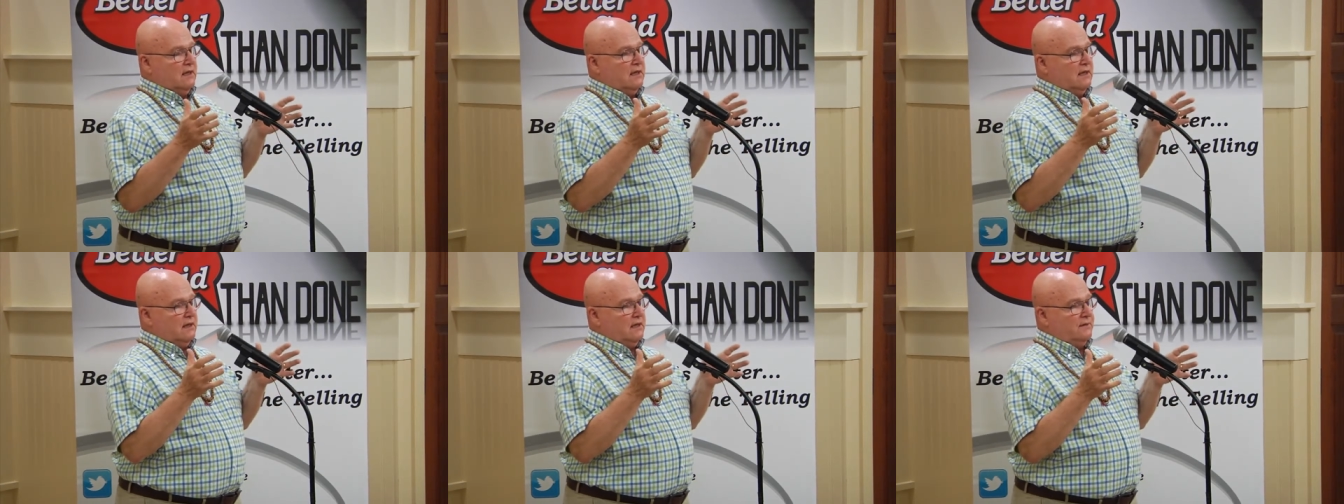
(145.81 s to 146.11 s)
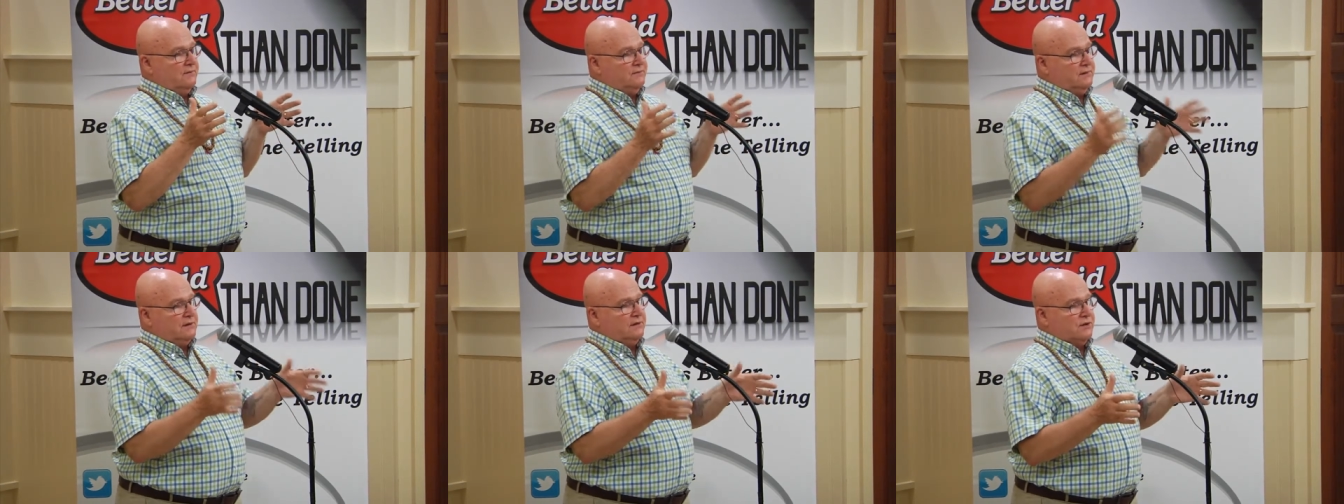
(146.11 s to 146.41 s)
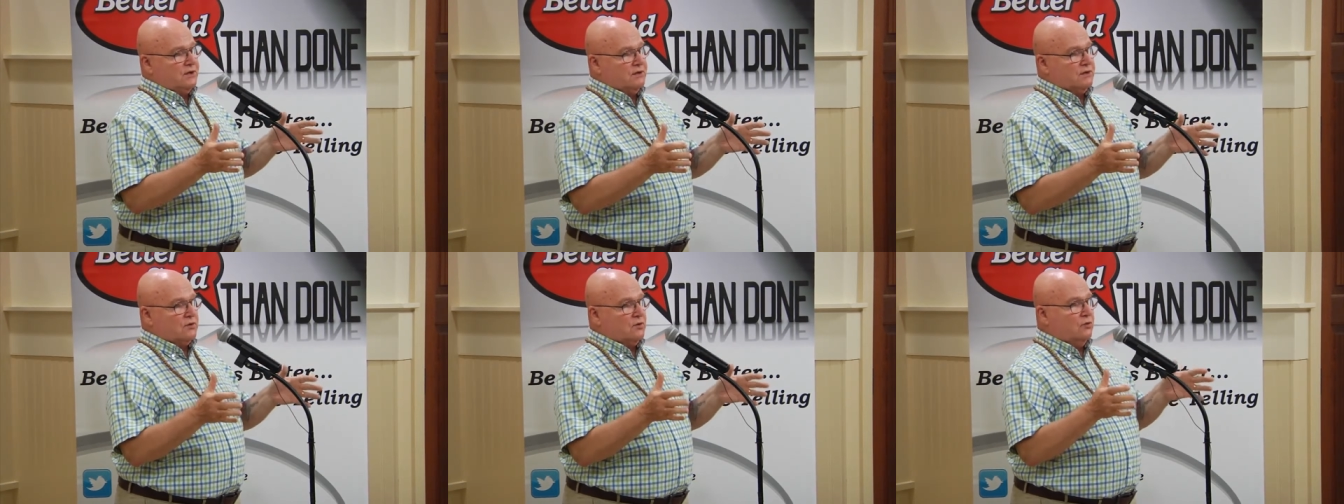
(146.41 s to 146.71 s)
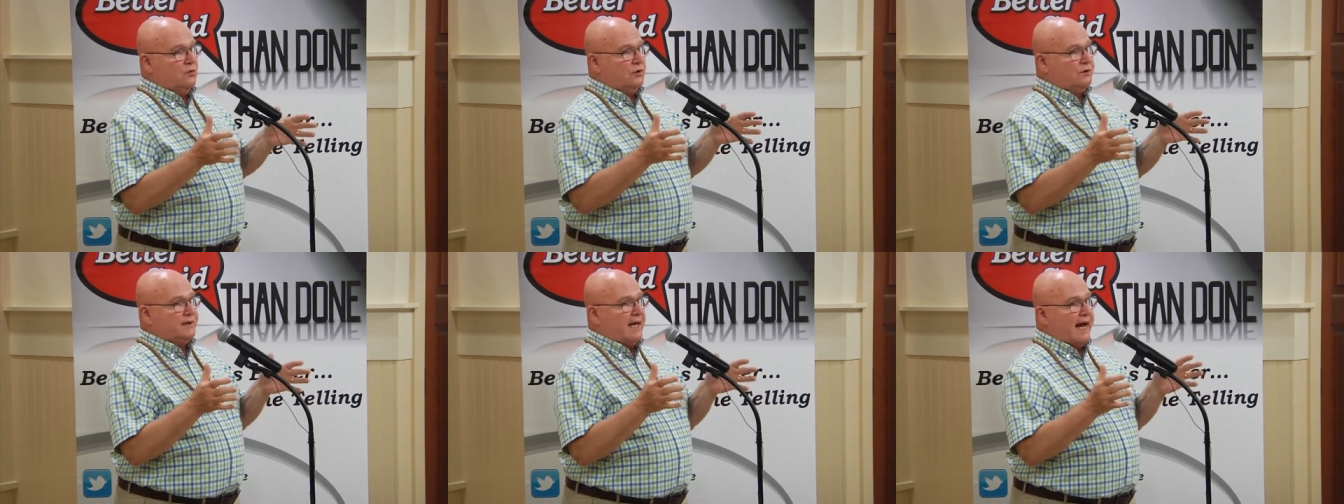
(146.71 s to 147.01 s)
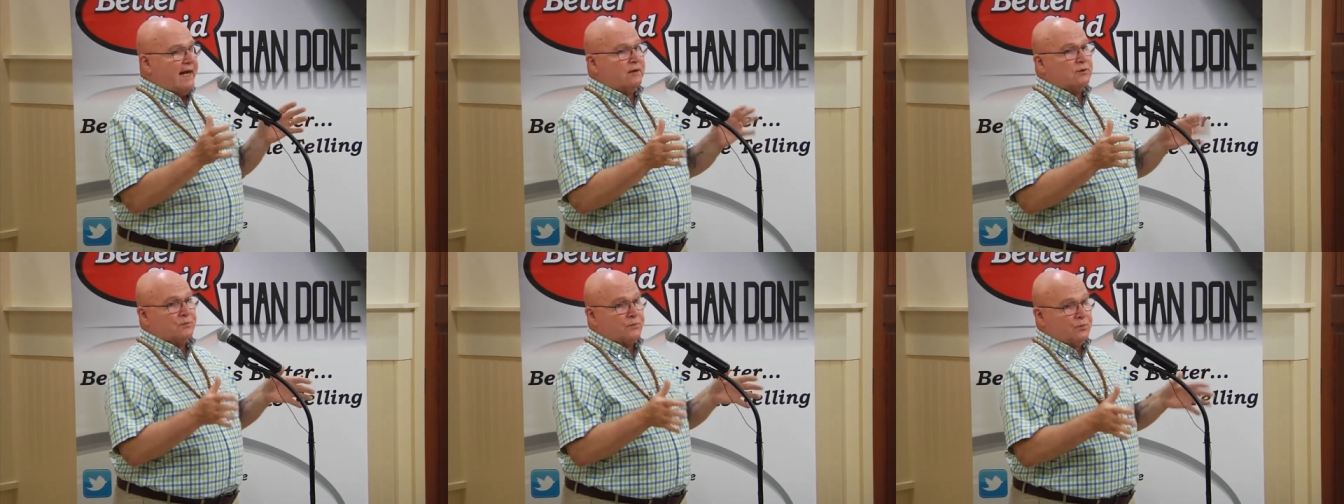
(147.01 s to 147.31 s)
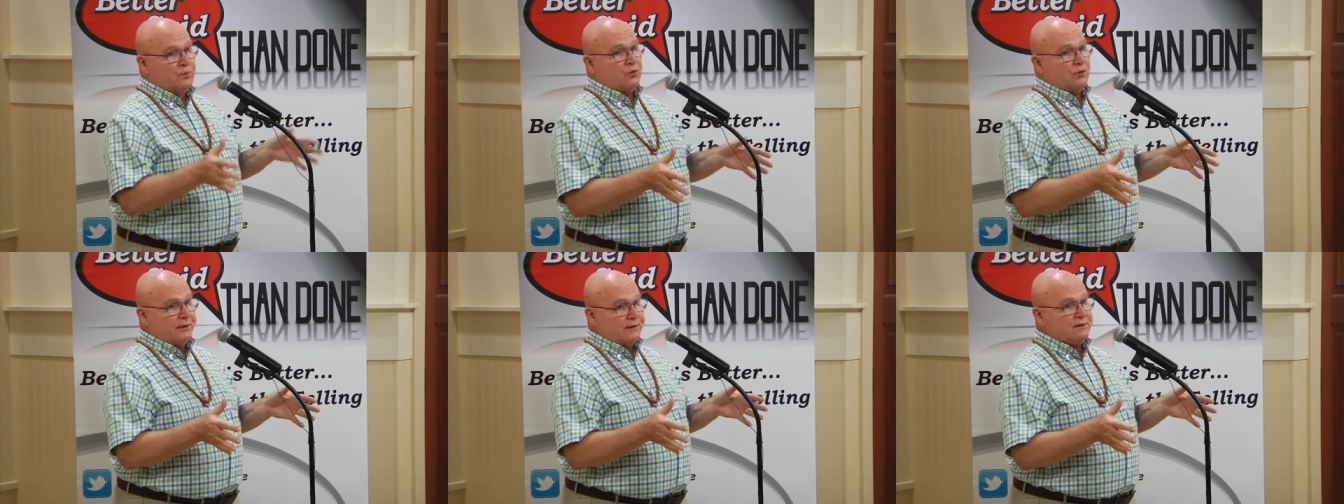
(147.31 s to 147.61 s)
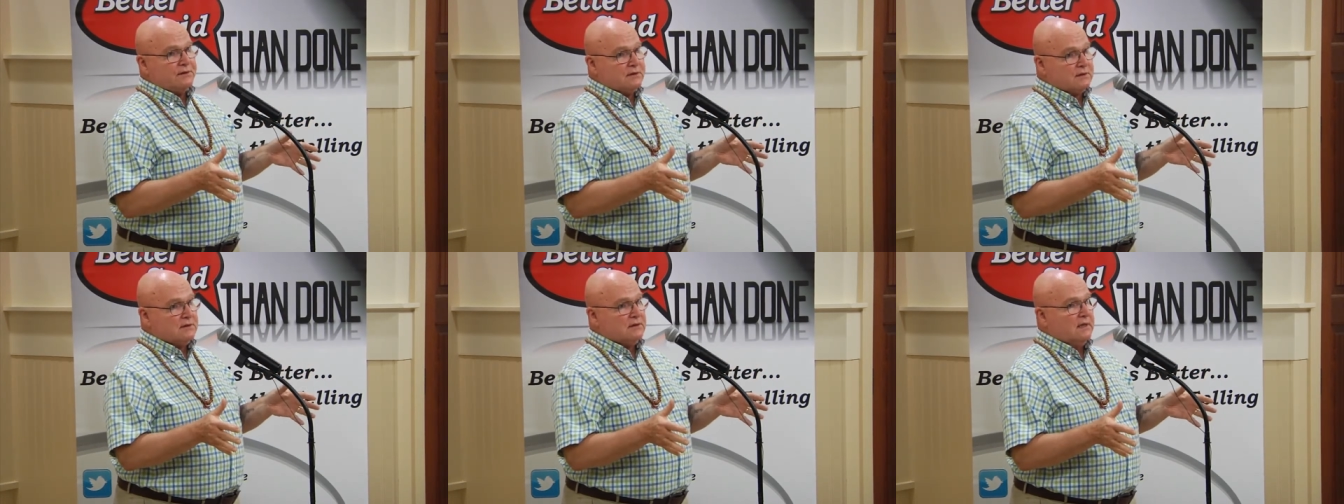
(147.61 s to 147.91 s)
villages called
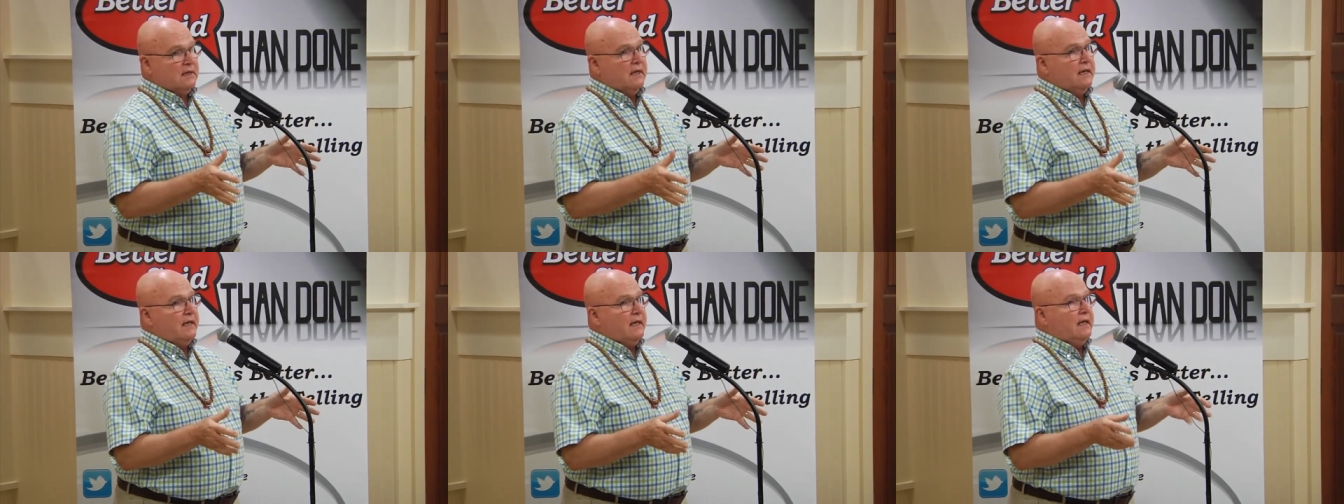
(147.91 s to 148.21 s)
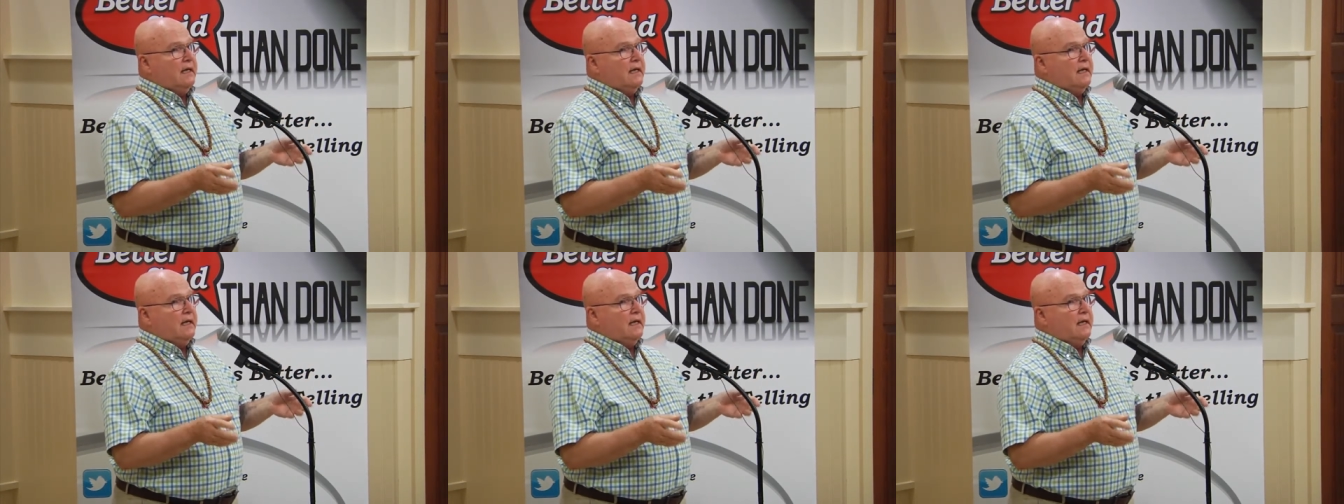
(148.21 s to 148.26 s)
outports.